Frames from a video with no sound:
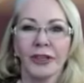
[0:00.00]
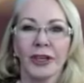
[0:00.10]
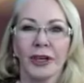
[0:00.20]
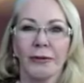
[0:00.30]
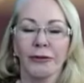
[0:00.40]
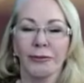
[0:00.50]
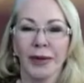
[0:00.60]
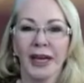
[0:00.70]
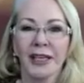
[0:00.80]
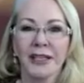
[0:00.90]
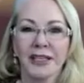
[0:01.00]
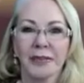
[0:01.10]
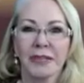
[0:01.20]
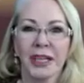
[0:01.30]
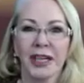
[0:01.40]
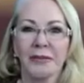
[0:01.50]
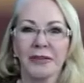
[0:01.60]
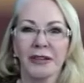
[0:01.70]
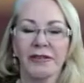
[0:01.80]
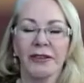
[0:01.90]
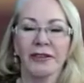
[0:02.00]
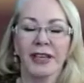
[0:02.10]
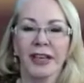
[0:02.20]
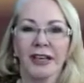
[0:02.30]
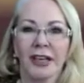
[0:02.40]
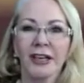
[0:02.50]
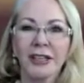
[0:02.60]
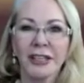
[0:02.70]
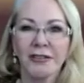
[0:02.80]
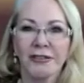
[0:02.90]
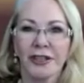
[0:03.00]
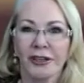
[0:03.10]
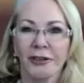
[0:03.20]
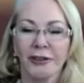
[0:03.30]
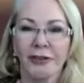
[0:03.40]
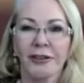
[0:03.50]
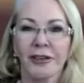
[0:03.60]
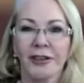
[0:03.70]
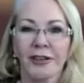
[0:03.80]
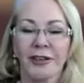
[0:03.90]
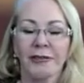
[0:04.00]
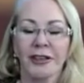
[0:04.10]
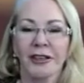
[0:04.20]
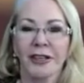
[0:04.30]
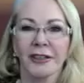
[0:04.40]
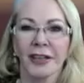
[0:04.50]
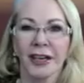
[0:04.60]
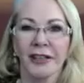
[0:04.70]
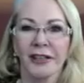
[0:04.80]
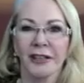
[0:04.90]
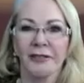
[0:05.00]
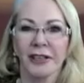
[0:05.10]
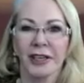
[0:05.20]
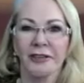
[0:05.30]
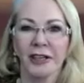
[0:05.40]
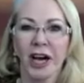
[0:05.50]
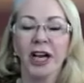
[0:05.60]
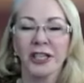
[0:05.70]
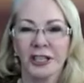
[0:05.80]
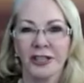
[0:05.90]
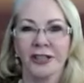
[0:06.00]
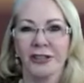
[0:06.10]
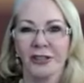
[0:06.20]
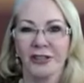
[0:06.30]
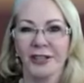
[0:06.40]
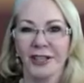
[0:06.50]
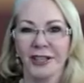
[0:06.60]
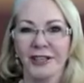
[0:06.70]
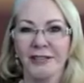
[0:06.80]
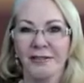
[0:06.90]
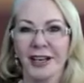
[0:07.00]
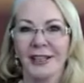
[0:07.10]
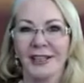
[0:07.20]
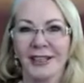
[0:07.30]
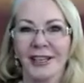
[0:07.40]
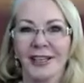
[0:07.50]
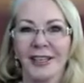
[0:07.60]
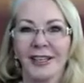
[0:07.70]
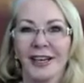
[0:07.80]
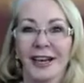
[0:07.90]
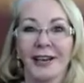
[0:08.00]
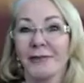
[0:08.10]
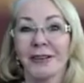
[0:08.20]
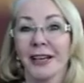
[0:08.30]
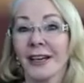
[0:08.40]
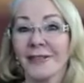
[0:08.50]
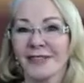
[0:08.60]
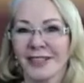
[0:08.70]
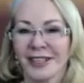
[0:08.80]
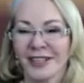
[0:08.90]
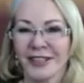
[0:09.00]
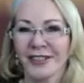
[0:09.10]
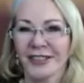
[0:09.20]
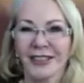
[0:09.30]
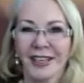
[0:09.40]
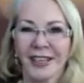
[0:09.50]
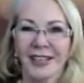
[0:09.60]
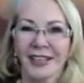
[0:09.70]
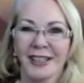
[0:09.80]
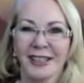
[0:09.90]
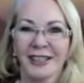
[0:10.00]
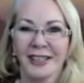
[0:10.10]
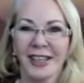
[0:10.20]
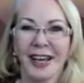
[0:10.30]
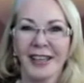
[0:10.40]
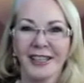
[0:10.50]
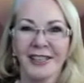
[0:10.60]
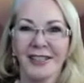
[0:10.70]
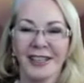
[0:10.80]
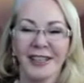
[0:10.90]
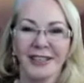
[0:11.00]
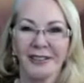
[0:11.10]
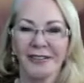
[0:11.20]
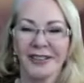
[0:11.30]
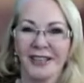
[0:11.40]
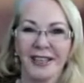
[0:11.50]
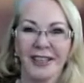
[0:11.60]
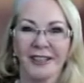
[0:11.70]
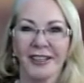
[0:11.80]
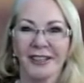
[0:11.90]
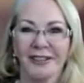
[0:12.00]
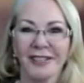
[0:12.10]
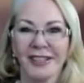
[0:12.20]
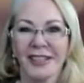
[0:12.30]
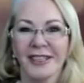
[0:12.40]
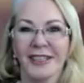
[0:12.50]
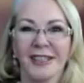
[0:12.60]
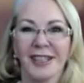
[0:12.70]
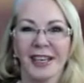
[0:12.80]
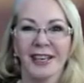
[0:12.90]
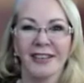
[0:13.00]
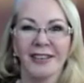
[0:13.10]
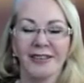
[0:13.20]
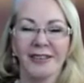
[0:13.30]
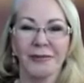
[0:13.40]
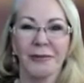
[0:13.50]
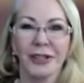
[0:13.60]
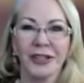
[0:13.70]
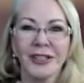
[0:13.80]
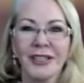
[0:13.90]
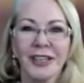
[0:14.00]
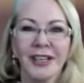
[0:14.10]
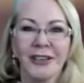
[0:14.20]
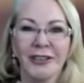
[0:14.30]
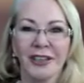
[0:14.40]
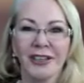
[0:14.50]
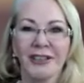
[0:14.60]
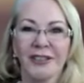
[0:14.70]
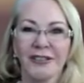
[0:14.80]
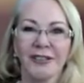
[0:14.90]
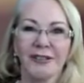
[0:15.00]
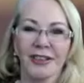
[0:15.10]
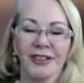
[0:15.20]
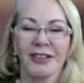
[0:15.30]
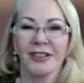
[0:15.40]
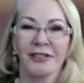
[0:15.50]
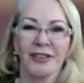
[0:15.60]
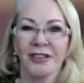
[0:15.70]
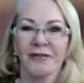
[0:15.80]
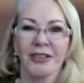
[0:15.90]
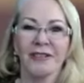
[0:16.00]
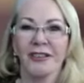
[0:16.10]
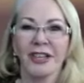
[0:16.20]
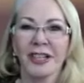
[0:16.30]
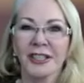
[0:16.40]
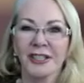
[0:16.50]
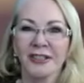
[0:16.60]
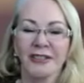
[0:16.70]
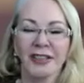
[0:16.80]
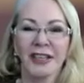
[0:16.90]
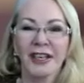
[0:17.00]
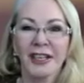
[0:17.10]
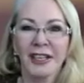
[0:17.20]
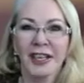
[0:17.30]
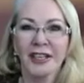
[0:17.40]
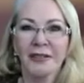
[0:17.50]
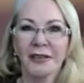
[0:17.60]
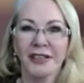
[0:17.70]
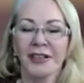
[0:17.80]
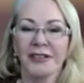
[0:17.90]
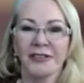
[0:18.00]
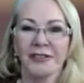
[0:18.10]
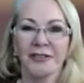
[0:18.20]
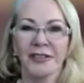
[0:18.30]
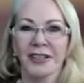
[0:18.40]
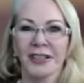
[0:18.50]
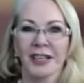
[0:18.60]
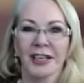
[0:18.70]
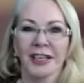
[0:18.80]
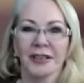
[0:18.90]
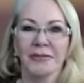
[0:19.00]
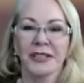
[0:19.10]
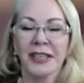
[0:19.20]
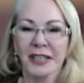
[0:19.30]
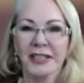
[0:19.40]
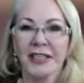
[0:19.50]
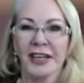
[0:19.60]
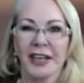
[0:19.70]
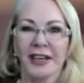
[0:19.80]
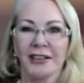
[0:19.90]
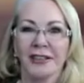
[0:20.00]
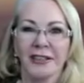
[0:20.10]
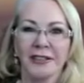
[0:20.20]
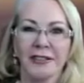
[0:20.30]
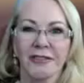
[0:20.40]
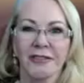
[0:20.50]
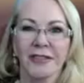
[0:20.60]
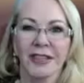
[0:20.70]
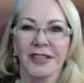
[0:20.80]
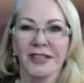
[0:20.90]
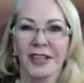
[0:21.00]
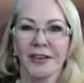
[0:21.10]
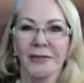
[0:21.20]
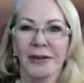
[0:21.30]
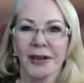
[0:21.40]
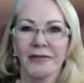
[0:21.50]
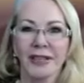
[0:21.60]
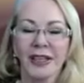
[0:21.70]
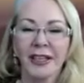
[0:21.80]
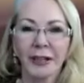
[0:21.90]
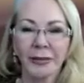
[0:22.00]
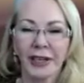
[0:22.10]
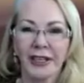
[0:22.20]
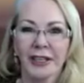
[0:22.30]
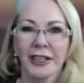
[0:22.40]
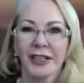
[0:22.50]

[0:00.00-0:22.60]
you know, with Mars, sometimes if you get locked into a corner and you think, well, okay, I got to do this rather than I would love to do that. You see the difference in the linguistics there, the words, when you're in a situation where you've got to do it, that's when you can get upset and do things that are perhaps a little bit